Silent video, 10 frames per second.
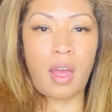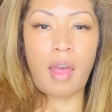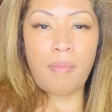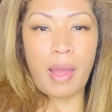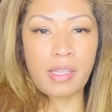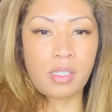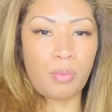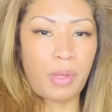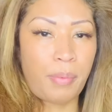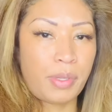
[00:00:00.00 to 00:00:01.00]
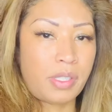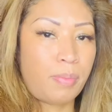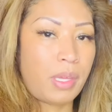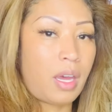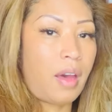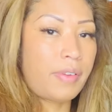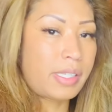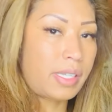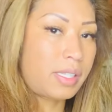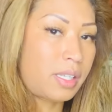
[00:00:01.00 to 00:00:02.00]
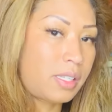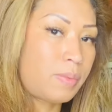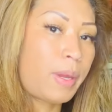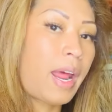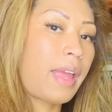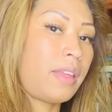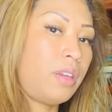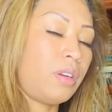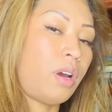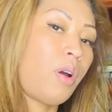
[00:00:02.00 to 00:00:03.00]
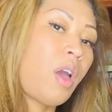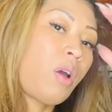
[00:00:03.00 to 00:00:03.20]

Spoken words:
I might still be able to be of assistance, but I, you know,